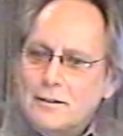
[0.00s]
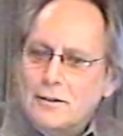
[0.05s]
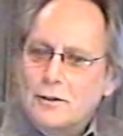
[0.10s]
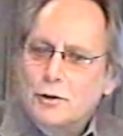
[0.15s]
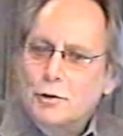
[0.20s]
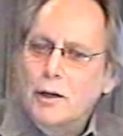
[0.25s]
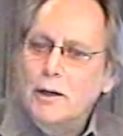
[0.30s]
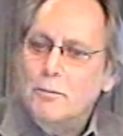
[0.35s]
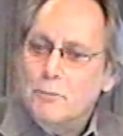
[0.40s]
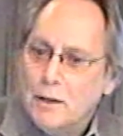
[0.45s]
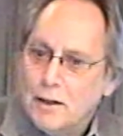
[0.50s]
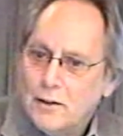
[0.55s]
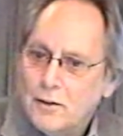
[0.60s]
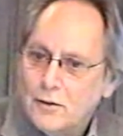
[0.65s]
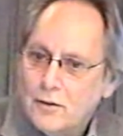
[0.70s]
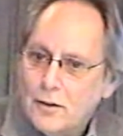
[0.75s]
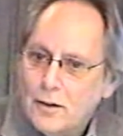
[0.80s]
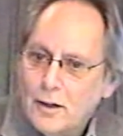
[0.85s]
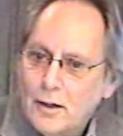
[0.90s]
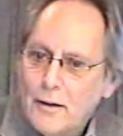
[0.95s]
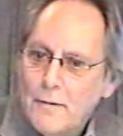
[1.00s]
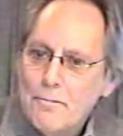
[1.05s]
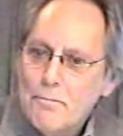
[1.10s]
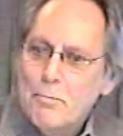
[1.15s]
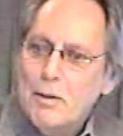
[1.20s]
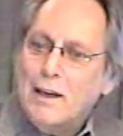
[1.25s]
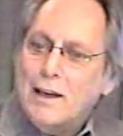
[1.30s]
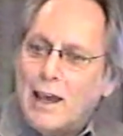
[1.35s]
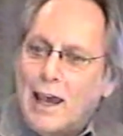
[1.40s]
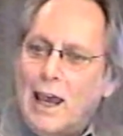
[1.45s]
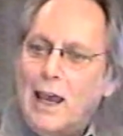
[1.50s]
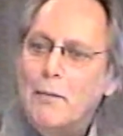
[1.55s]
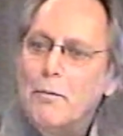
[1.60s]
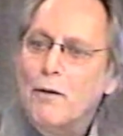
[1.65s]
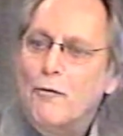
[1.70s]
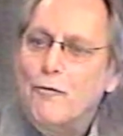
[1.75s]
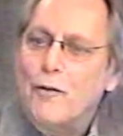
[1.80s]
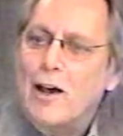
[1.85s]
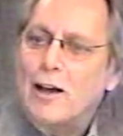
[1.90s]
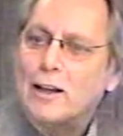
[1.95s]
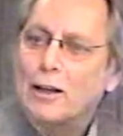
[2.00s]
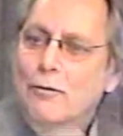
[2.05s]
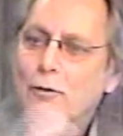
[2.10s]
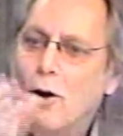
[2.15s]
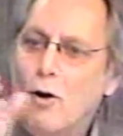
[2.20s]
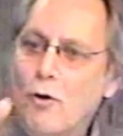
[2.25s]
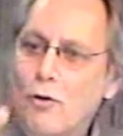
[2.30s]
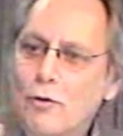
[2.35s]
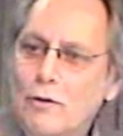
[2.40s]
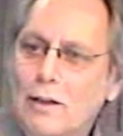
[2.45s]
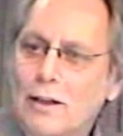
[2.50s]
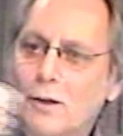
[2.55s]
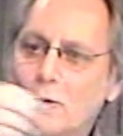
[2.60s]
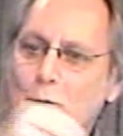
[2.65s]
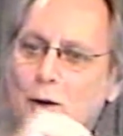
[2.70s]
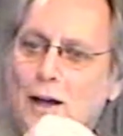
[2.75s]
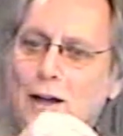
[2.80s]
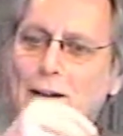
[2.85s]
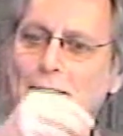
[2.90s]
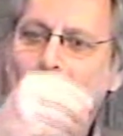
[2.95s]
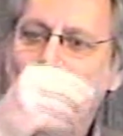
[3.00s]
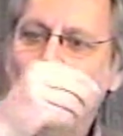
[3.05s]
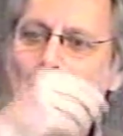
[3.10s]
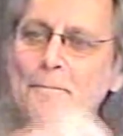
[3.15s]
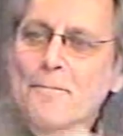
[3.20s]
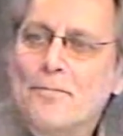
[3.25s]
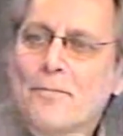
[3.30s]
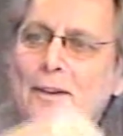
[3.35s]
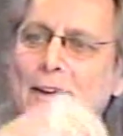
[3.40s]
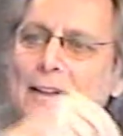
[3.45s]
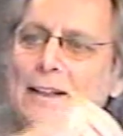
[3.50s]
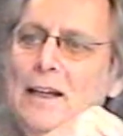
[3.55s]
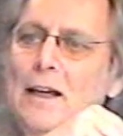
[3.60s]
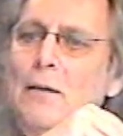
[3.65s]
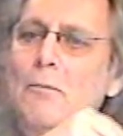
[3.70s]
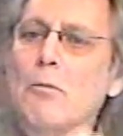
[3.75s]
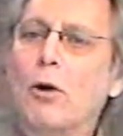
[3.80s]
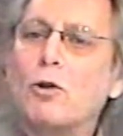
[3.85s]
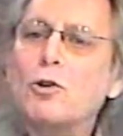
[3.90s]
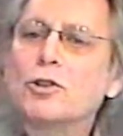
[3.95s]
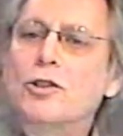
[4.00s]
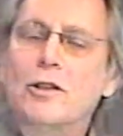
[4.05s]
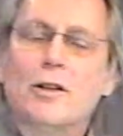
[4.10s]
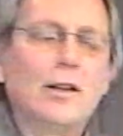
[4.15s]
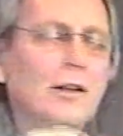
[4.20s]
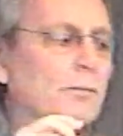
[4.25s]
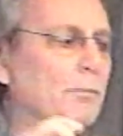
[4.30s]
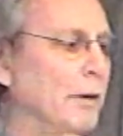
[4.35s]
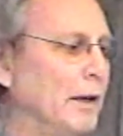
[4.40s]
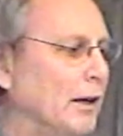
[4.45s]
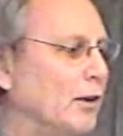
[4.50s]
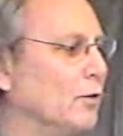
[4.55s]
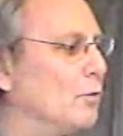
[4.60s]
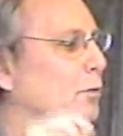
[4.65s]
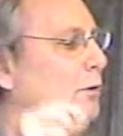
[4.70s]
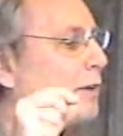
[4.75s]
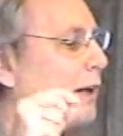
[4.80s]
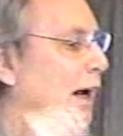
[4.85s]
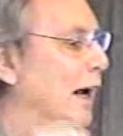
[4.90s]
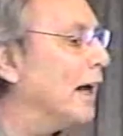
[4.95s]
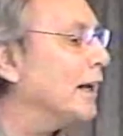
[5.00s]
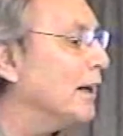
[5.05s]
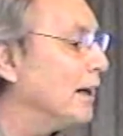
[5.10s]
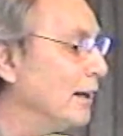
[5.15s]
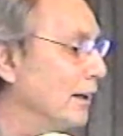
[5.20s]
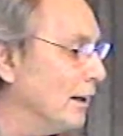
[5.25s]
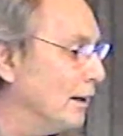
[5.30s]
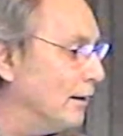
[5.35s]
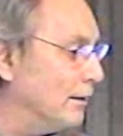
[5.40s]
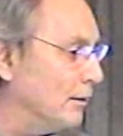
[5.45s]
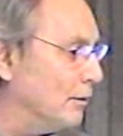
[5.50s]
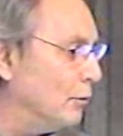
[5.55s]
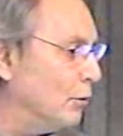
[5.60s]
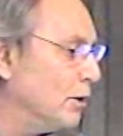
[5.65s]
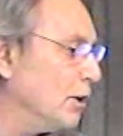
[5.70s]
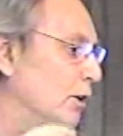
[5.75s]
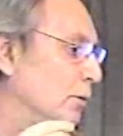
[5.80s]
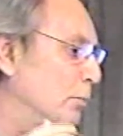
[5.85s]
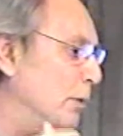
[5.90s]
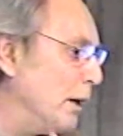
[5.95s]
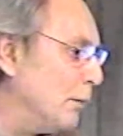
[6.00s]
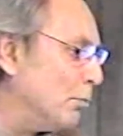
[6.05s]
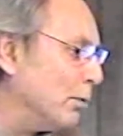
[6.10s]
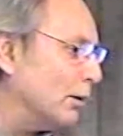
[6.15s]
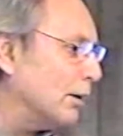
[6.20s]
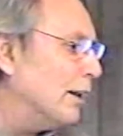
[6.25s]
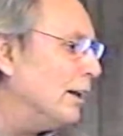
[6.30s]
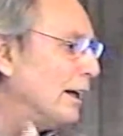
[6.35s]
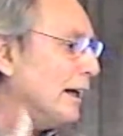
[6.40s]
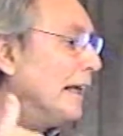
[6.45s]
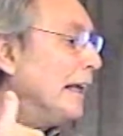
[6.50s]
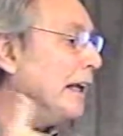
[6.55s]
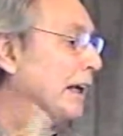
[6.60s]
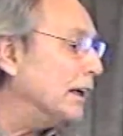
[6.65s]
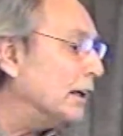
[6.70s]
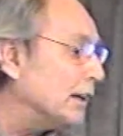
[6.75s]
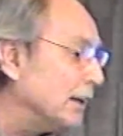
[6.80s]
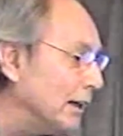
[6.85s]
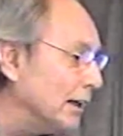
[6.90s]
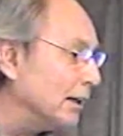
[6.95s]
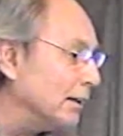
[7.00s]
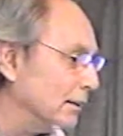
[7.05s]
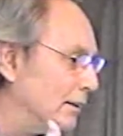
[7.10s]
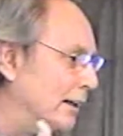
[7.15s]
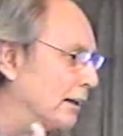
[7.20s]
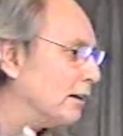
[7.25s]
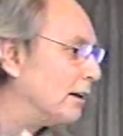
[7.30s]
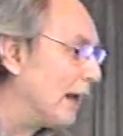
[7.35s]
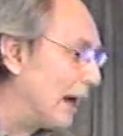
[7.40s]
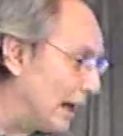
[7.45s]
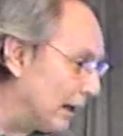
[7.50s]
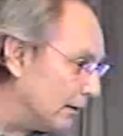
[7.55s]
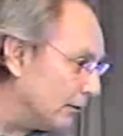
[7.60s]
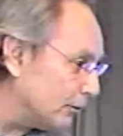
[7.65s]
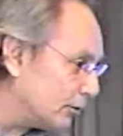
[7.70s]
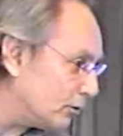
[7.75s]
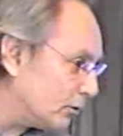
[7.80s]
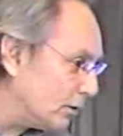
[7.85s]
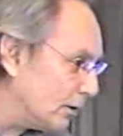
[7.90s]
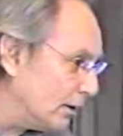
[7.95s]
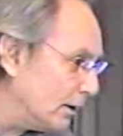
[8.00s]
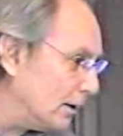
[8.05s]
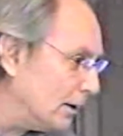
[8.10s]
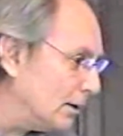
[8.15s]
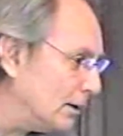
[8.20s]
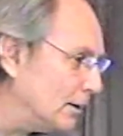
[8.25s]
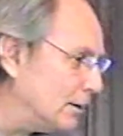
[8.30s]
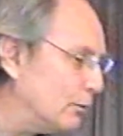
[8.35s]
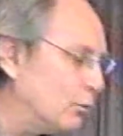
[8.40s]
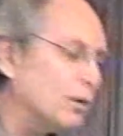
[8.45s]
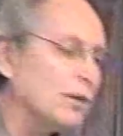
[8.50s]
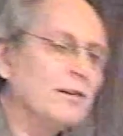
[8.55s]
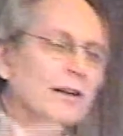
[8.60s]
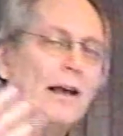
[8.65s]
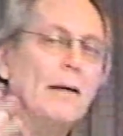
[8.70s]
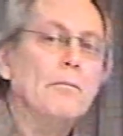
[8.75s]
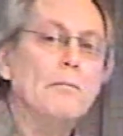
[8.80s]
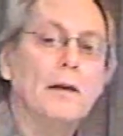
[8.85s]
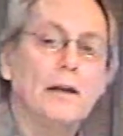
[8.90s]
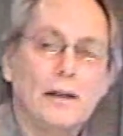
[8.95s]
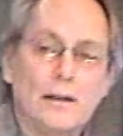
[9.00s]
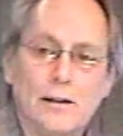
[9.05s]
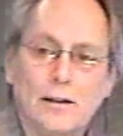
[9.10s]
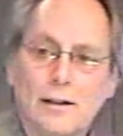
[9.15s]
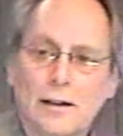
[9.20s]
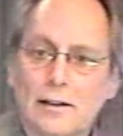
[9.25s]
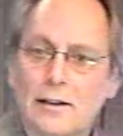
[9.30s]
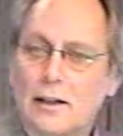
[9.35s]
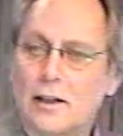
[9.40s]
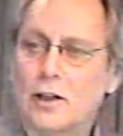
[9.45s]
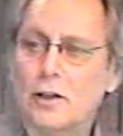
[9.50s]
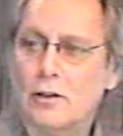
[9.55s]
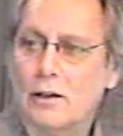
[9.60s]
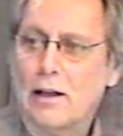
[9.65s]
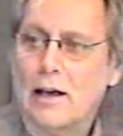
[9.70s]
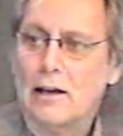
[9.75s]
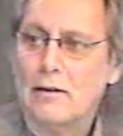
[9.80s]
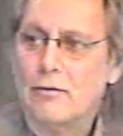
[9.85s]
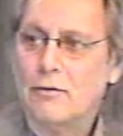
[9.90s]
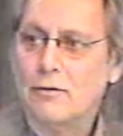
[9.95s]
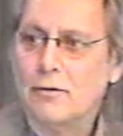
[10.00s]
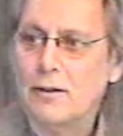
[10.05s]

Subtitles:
treatments became effective only when the emotional piece was added in, which is people healing their lives. What does that mean, healing your life?